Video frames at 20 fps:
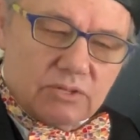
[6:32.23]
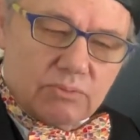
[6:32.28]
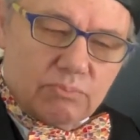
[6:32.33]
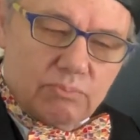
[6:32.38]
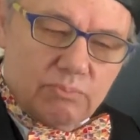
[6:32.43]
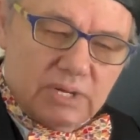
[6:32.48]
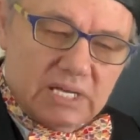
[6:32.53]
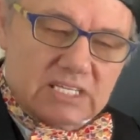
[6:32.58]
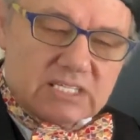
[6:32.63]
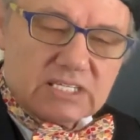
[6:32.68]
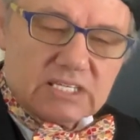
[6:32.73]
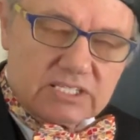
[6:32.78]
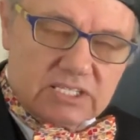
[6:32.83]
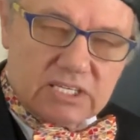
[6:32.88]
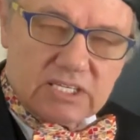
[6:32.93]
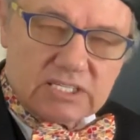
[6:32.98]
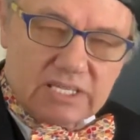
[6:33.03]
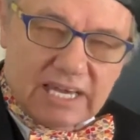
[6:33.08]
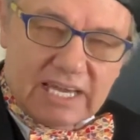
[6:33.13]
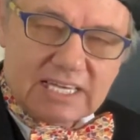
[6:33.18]

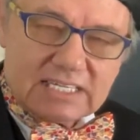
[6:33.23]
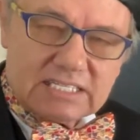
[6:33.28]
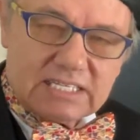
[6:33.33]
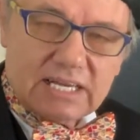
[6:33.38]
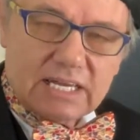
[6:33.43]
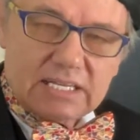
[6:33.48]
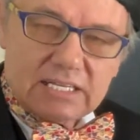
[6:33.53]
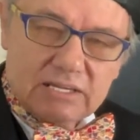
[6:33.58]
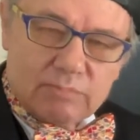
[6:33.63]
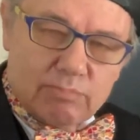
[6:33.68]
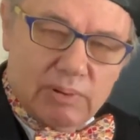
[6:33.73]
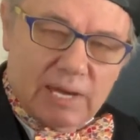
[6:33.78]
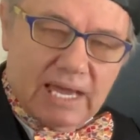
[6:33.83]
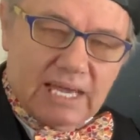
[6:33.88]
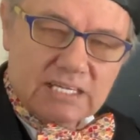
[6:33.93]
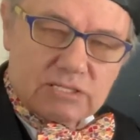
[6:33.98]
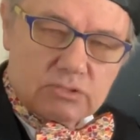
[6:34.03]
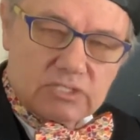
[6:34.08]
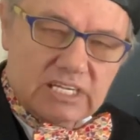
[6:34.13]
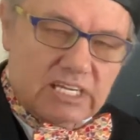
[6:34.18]
businesses, like I said, the
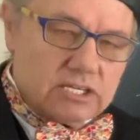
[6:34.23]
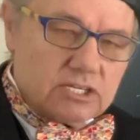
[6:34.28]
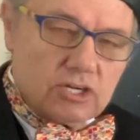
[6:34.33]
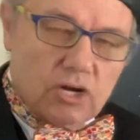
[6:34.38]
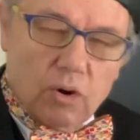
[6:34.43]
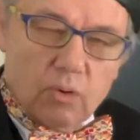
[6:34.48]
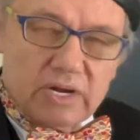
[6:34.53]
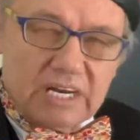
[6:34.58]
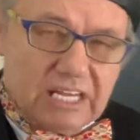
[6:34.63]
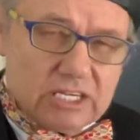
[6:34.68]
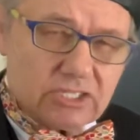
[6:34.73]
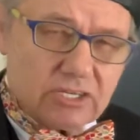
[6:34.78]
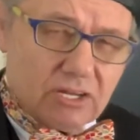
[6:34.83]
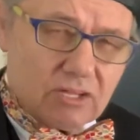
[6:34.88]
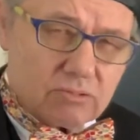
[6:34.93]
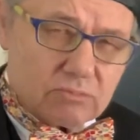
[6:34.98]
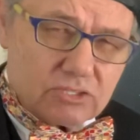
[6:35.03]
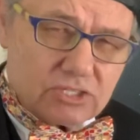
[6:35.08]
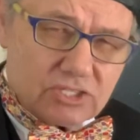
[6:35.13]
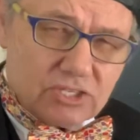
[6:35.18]
banks didn't know what each
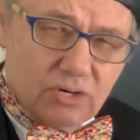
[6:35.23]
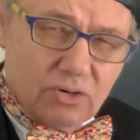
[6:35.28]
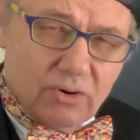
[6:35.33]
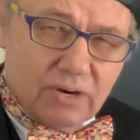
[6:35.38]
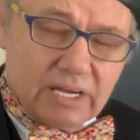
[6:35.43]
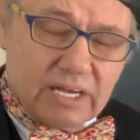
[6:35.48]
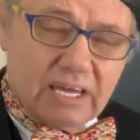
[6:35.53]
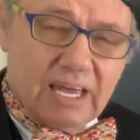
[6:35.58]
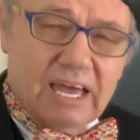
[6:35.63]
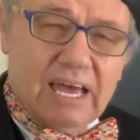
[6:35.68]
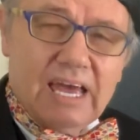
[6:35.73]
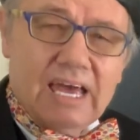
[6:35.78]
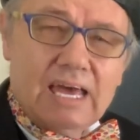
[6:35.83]
other was doing,